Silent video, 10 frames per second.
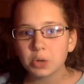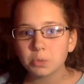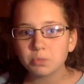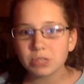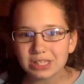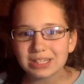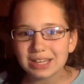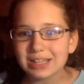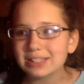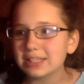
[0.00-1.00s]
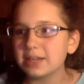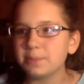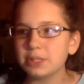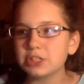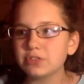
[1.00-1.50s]
really nice, and a
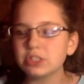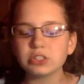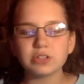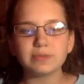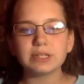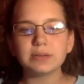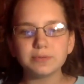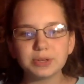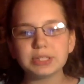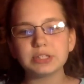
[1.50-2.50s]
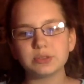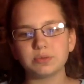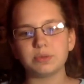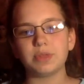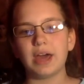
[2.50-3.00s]
bunch of girls have become friends
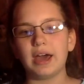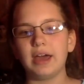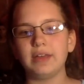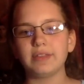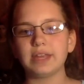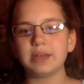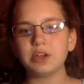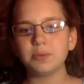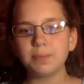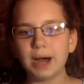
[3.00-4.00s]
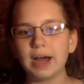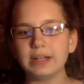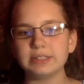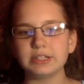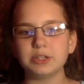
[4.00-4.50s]
through that, and like you
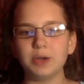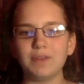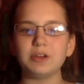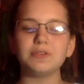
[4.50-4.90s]
bond and you have your